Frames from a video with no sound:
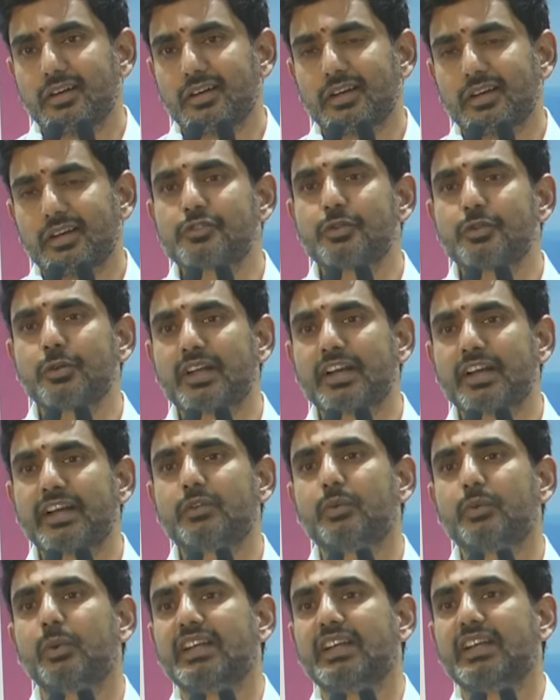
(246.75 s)
is to
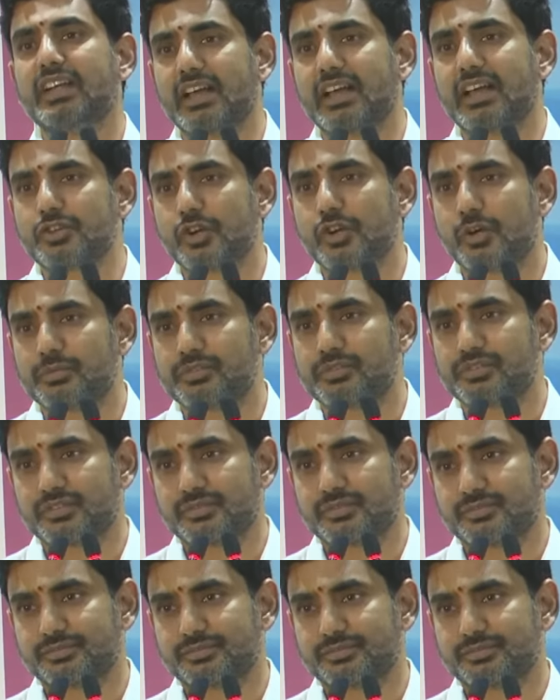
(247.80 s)
create 20 lakh
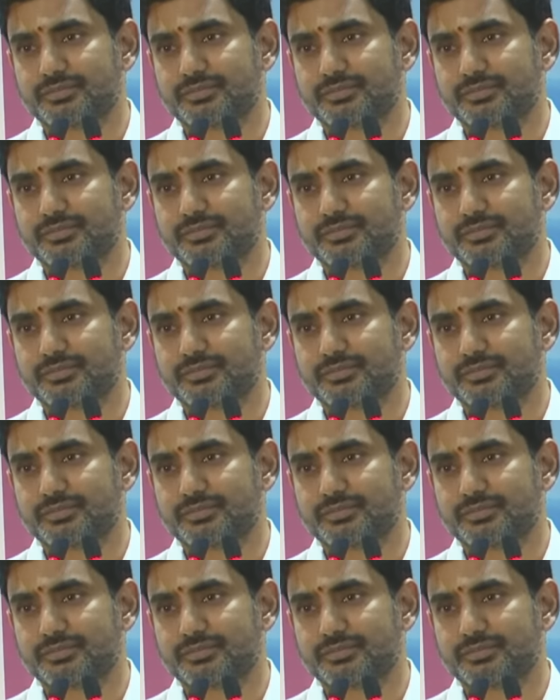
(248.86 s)
jobs.